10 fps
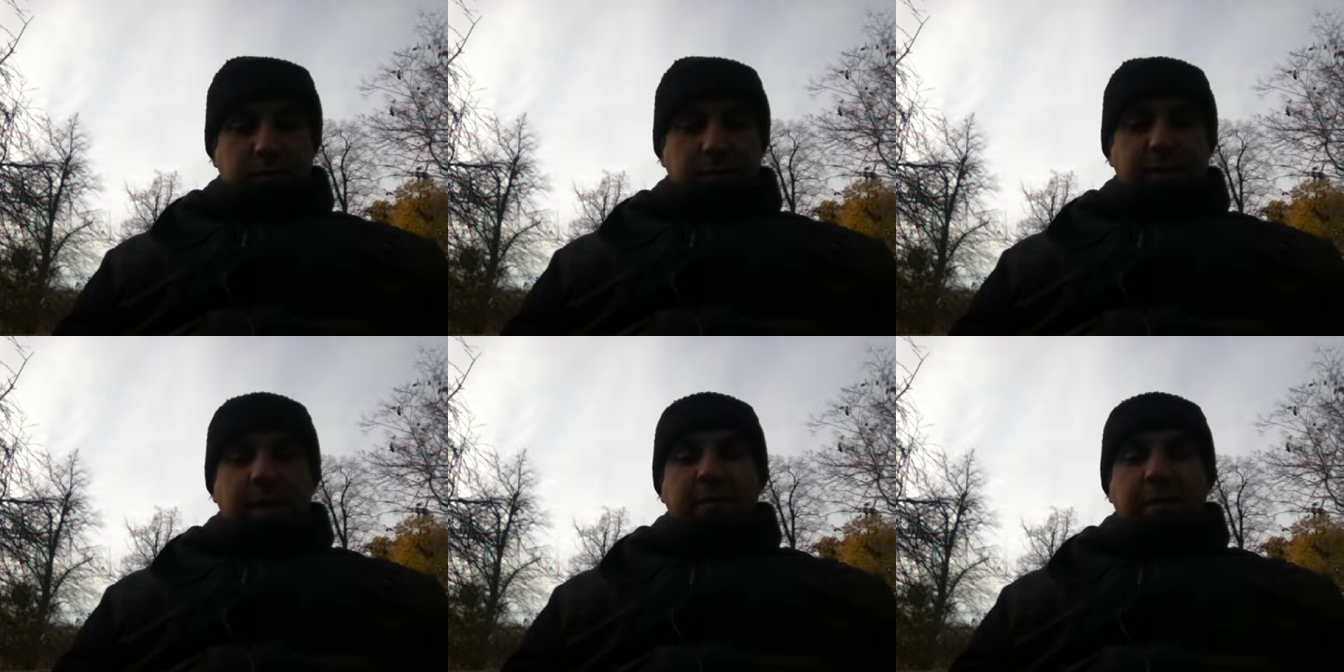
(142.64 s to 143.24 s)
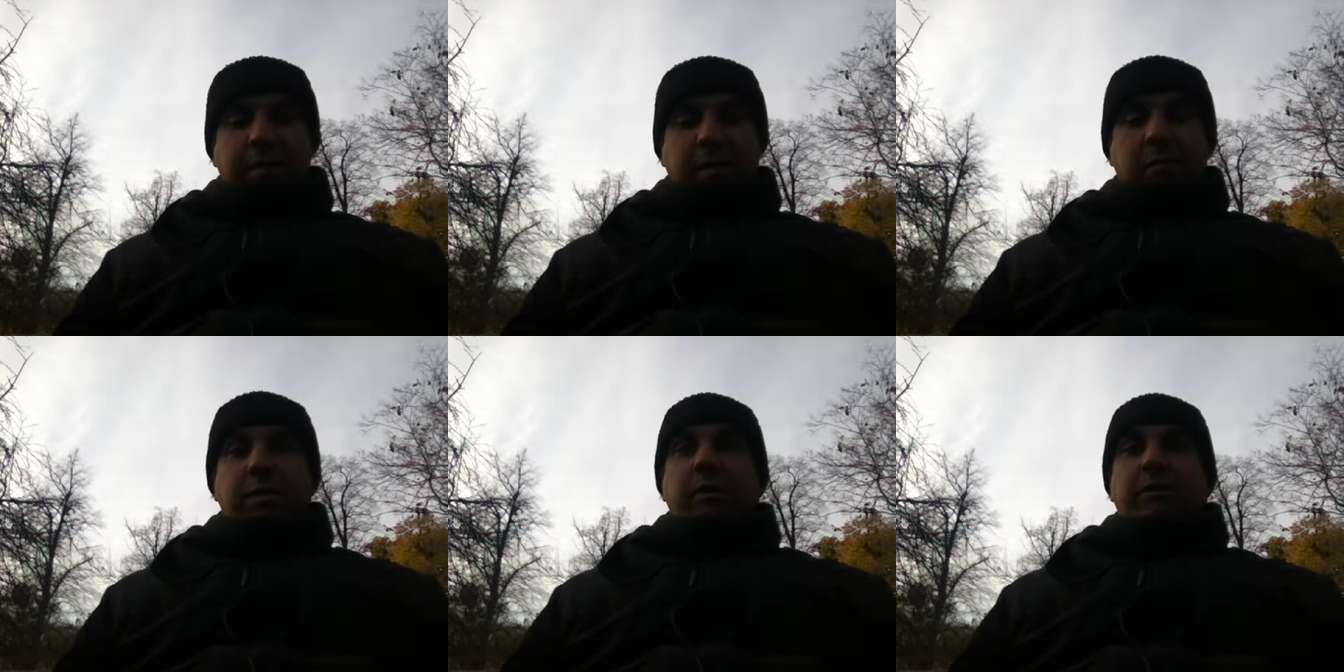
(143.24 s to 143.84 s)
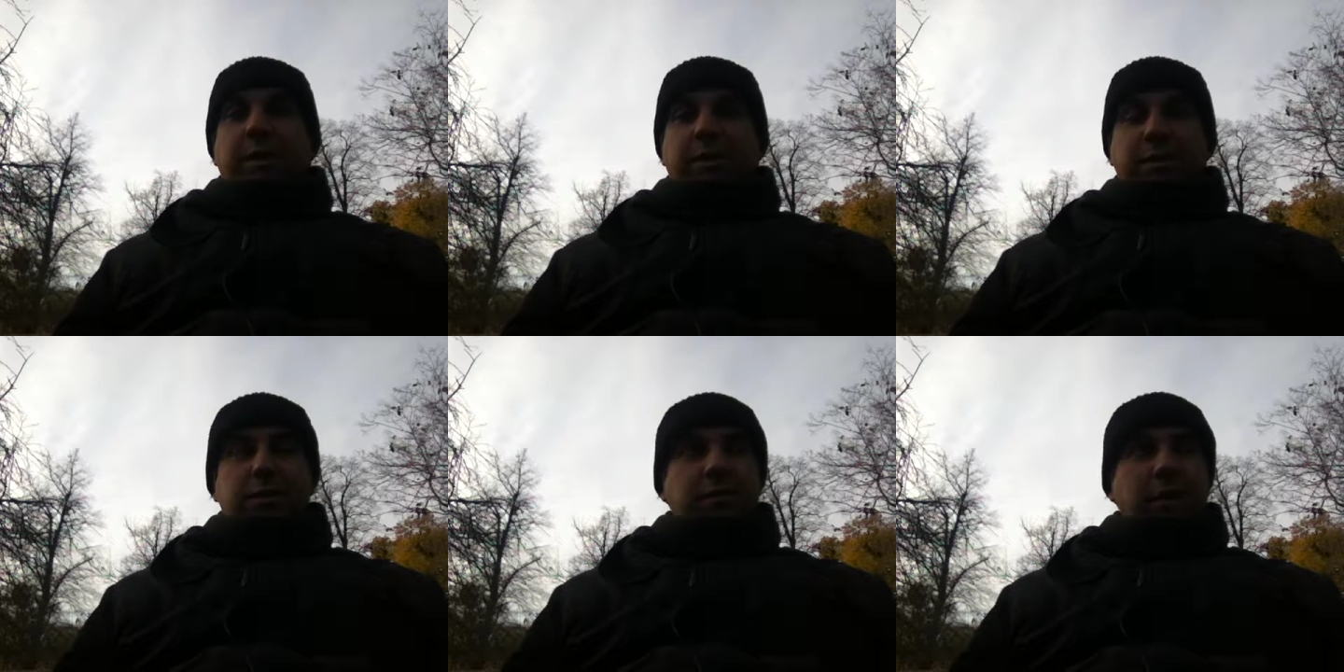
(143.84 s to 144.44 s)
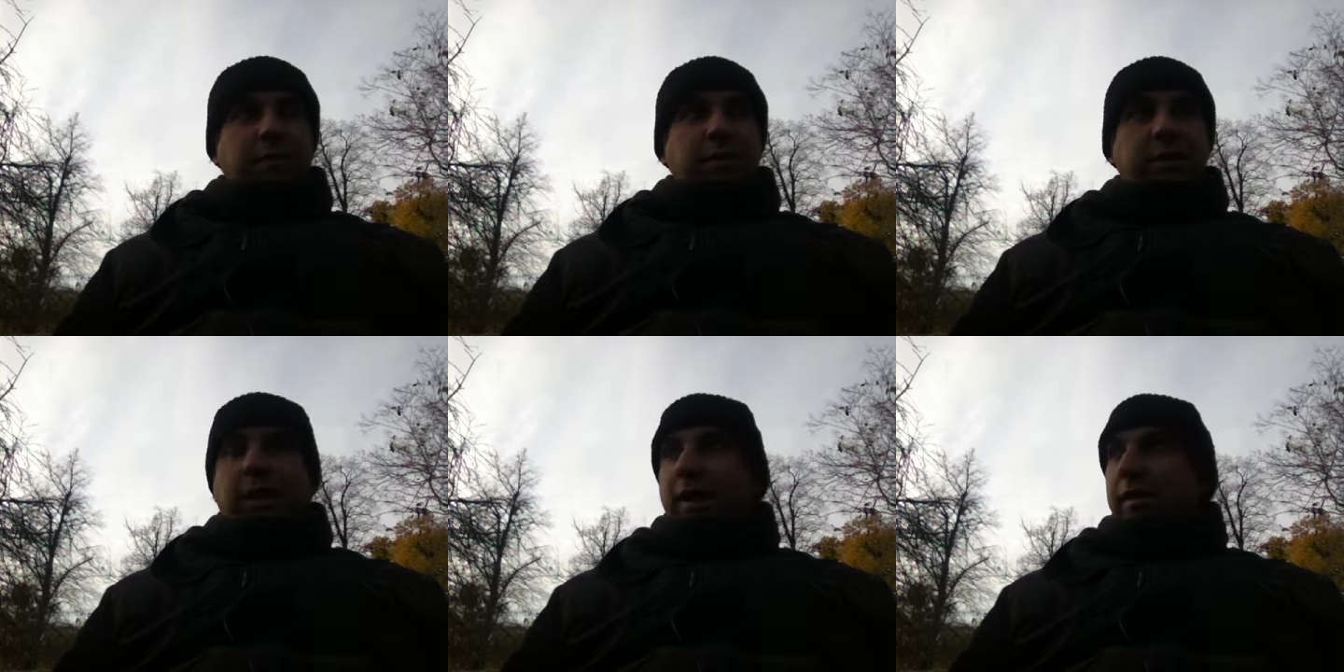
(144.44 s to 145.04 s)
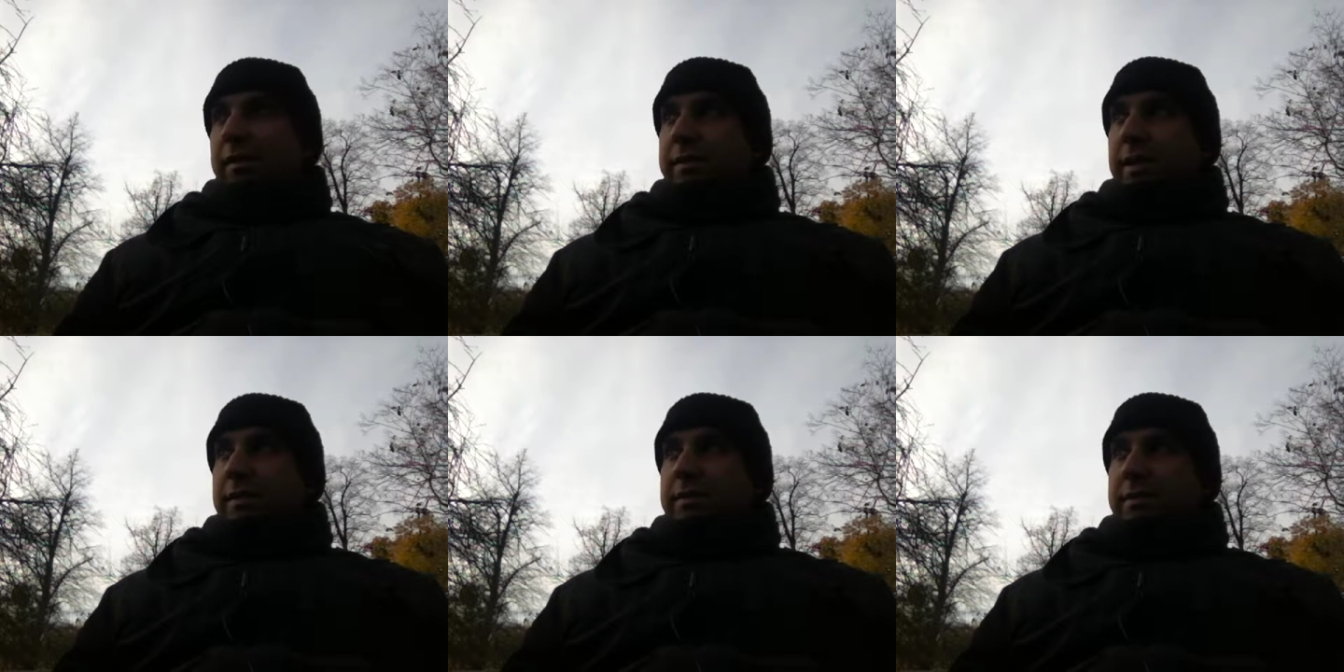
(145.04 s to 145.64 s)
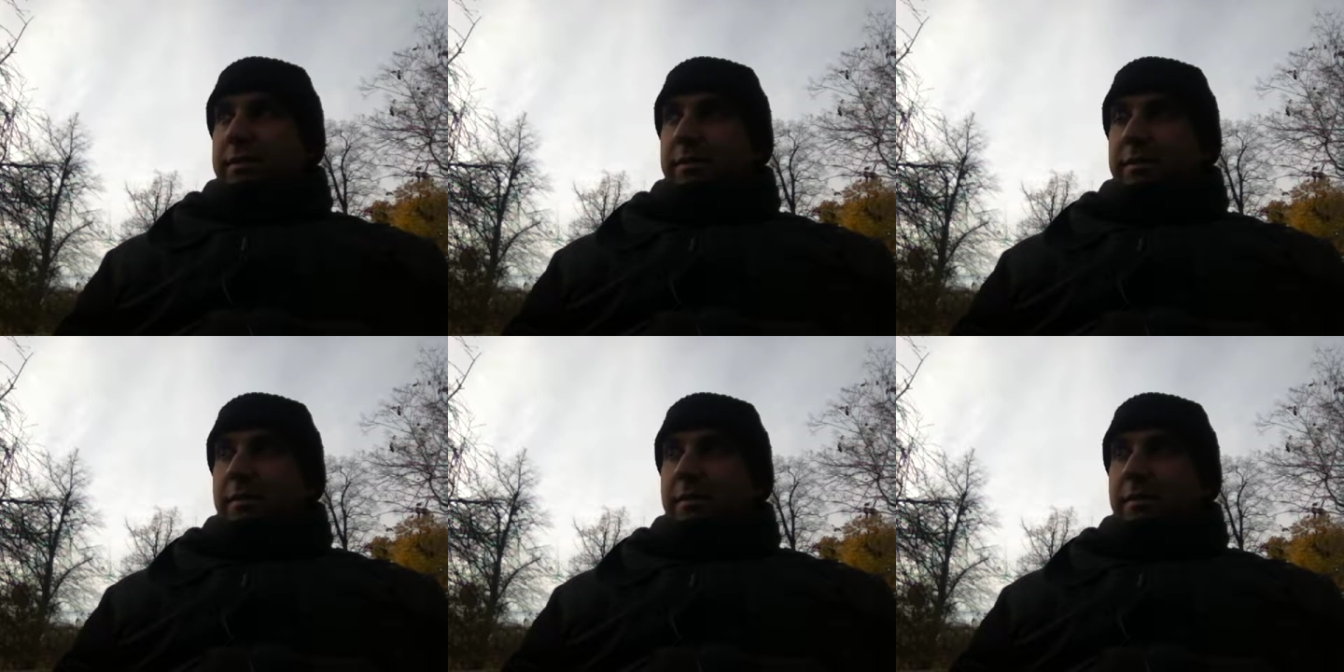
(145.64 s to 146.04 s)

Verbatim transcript: one can be oblivious to everything that it contains.